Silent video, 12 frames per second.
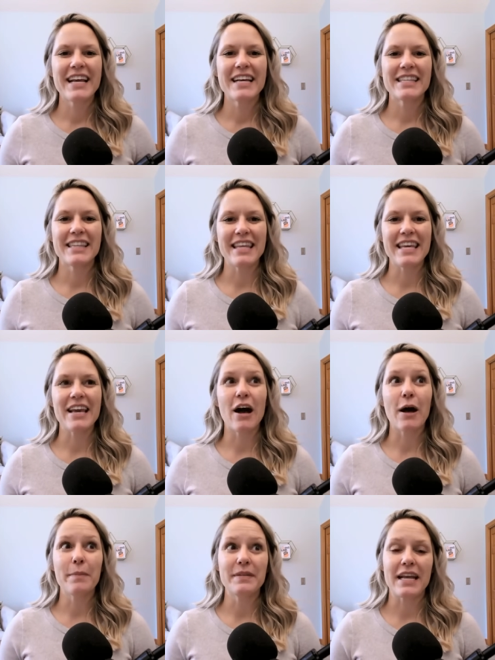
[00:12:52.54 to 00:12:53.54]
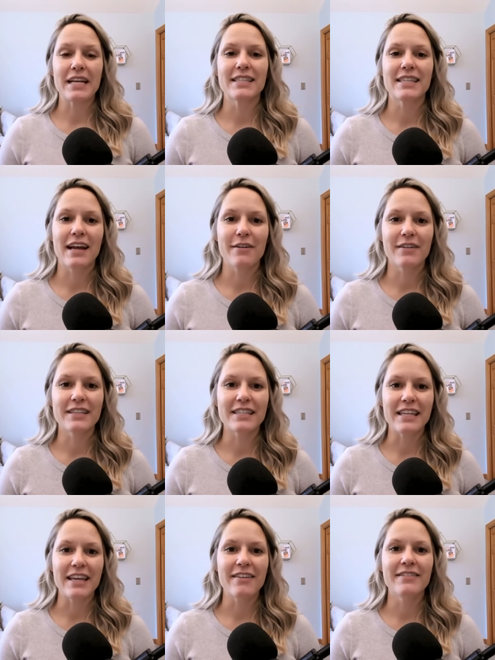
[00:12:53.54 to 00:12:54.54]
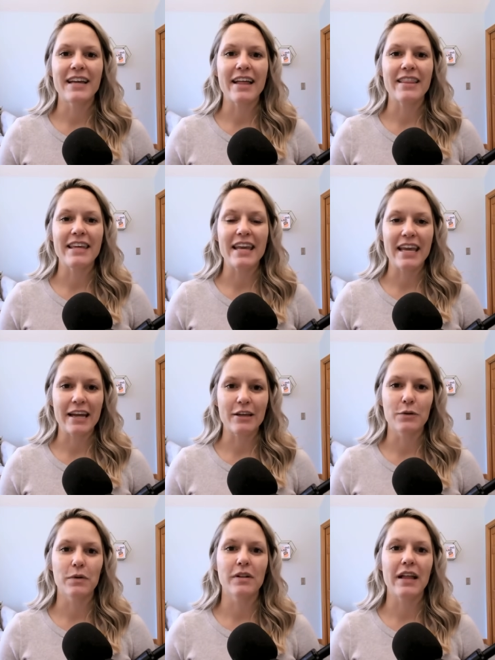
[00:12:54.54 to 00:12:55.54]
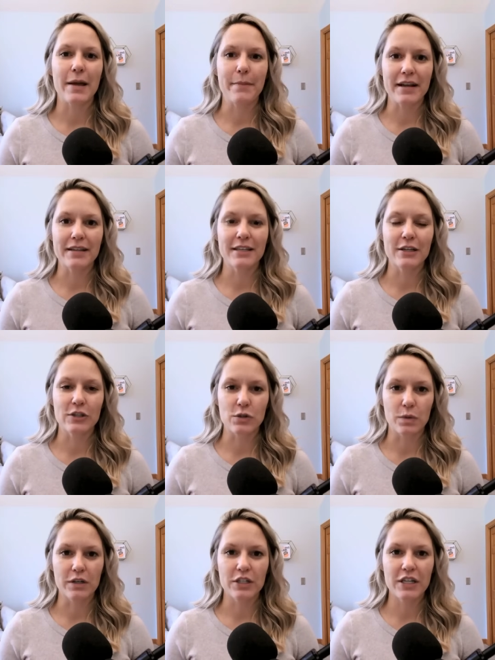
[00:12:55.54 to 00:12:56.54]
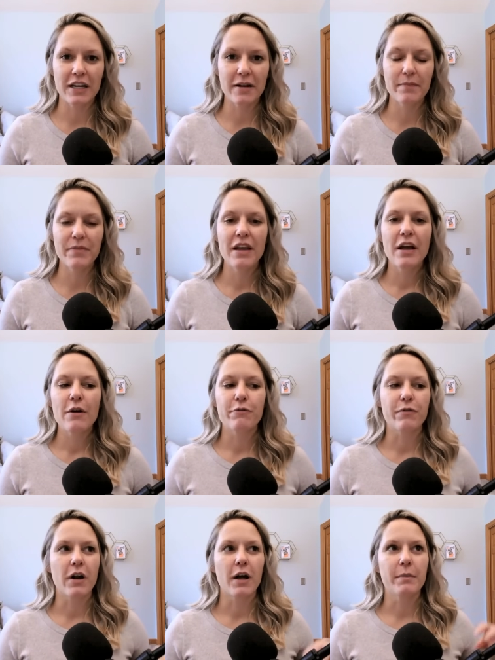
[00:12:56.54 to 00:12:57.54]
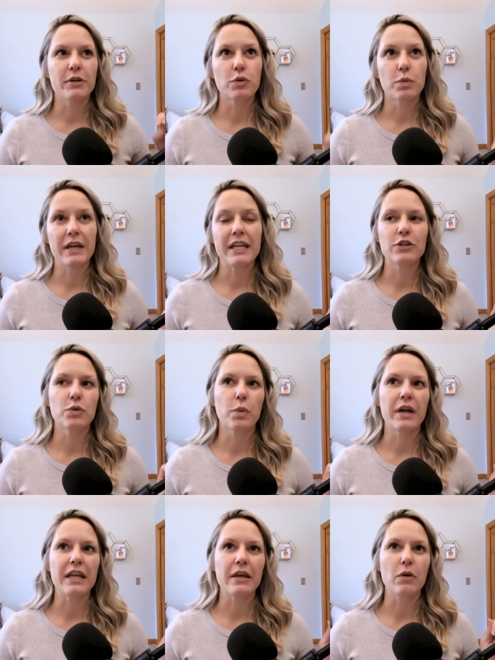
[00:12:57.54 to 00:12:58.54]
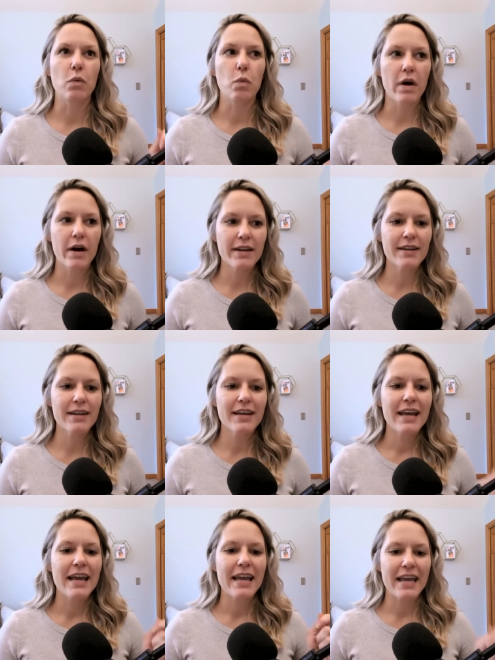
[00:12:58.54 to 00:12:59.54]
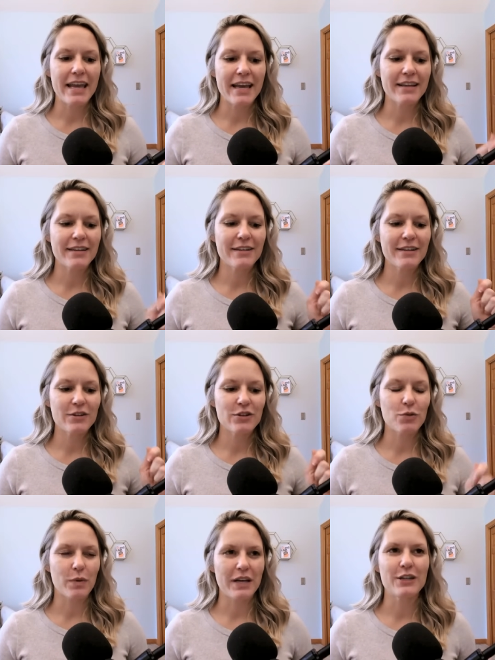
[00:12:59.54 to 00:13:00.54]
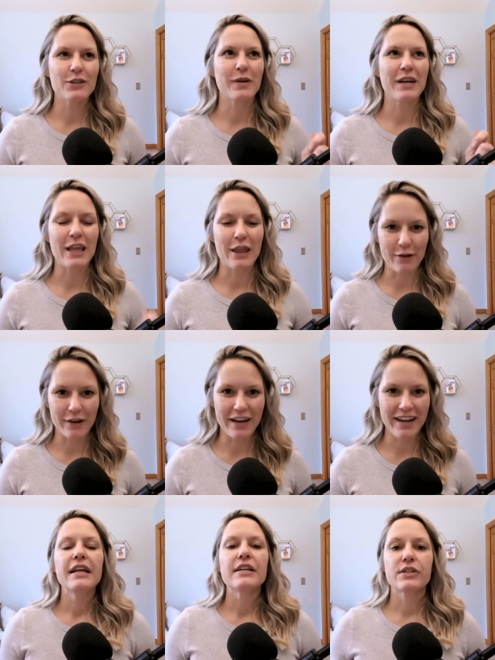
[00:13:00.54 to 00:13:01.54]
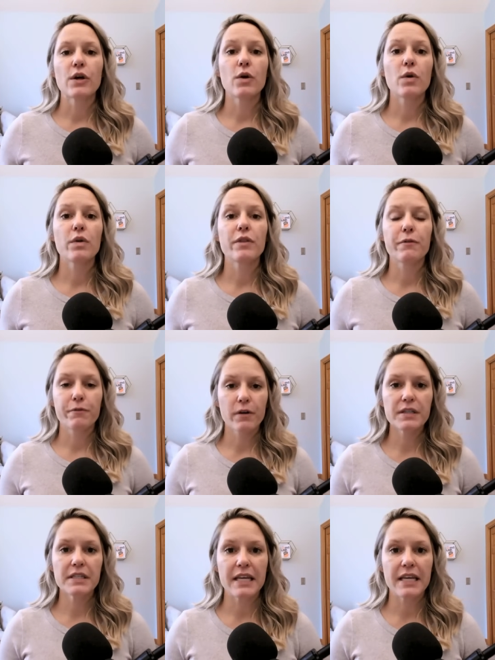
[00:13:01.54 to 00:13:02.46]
the updates that I received at the annual M S Consortium from twenty twenty-one and twenty twenty-three. So the first